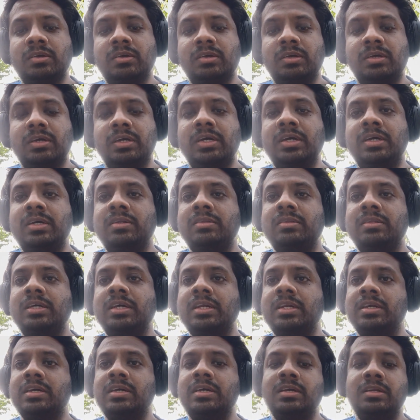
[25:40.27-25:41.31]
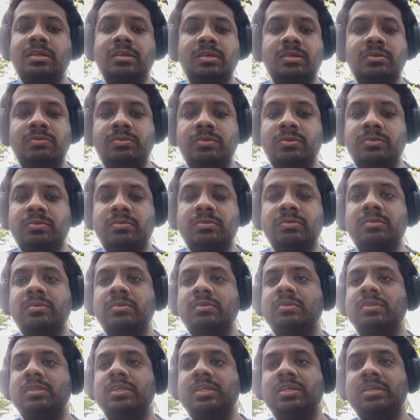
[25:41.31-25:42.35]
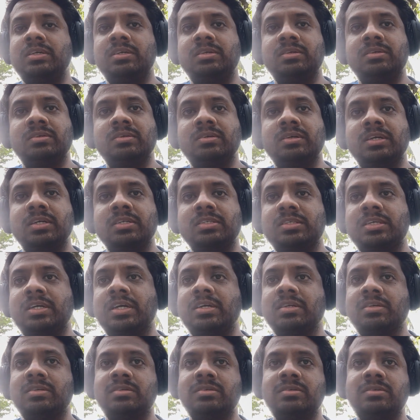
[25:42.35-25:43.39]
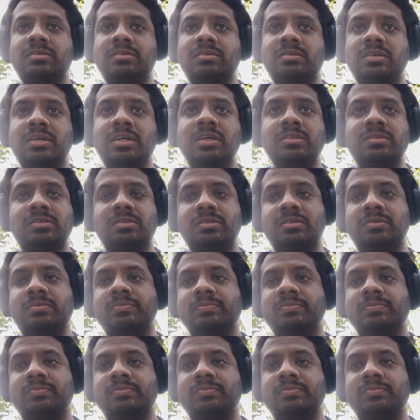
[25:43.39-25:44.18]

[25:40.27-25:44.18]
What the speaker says: and that can give you the exact answer.